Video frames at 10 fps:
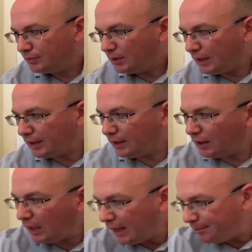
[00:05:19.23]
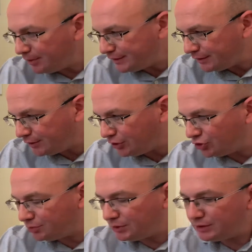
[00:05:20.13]
Again,
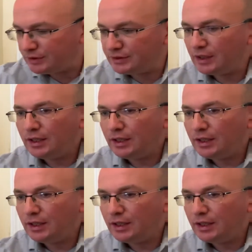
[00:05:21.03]
hypersecretion means